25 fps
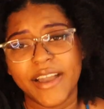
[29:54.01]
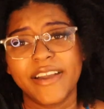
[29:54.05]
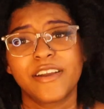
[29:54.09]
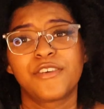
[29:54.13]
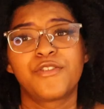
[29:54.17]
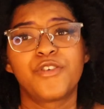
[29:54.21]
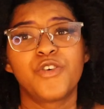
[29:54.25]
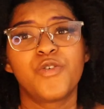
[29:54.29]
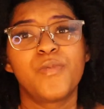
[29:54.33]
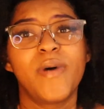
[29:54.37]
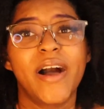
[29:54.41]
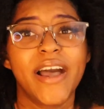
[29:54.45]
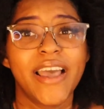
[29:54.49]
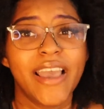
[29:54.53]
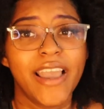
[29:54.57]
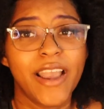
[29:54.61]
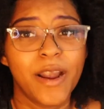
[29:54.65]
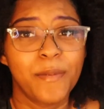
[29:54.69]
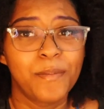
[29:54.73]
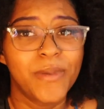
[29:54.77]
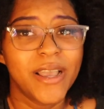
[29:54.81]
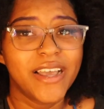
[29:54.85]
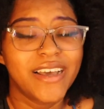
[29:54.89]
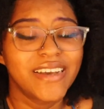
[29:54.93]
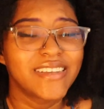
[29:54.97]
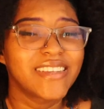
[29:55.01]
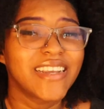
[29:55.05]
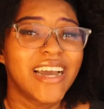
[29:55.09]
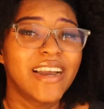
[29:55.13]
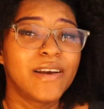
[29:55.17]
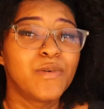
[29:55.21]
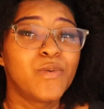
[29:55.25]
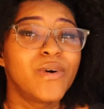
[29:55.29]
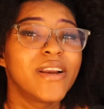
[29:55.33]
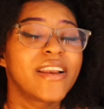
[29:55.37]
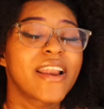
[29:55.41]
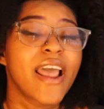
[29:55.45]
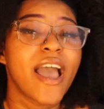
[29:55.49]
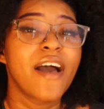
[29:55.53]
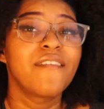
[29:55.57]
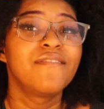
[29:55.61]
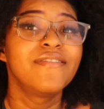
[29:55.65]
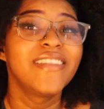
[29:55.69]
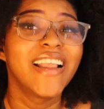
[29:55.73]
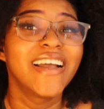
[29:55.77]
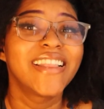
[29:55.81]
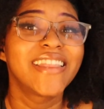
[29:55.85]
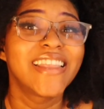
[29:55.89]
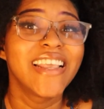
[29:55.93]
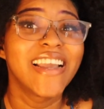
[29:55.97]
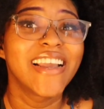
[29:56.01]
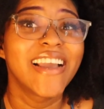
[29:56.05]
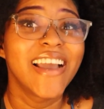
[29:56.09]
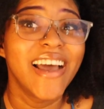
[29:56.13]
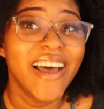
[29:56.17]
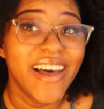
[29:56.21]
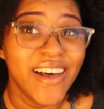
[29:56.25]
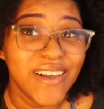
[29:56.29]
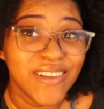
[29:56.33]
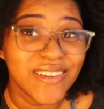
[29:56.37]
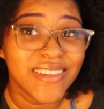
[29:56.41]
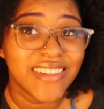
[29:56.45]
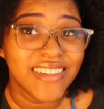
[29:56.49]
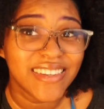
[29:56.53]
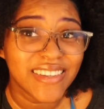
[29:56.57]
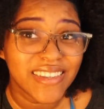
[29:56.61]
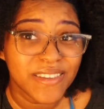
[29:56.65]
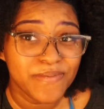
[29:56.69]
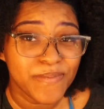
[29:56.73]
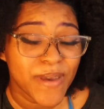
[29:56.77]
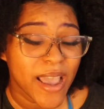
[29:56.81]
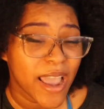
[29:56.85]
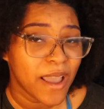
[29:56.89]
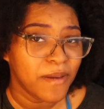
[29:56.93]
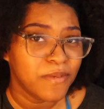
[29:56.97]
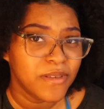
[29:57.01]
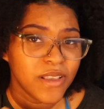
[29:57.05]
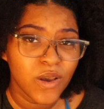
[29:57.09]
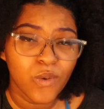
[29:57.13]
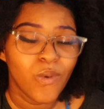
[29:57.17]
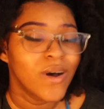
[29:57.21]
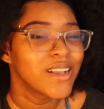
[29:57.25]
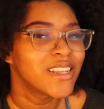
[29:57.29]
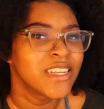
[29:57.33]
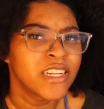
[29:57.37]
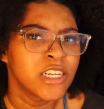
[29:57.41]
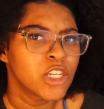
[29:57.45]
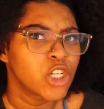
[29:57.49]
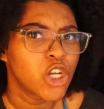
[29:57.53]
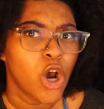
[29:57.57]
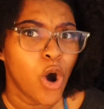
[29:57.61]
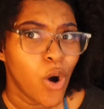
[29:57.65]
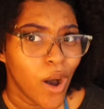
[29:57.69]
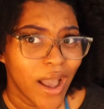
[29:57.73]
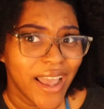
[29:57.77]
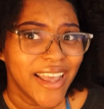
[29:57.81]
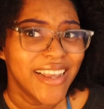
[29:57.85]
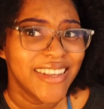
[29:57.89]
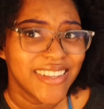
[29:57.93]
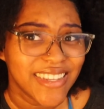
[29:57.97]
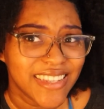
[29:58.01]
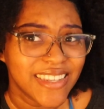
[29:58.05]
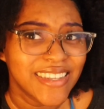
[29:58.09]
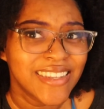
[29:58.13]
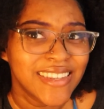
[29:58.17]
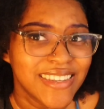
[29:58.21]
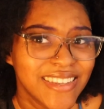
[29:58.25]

I grew my hair because I wouldn't have nothing else, babes. It wasn't a choice.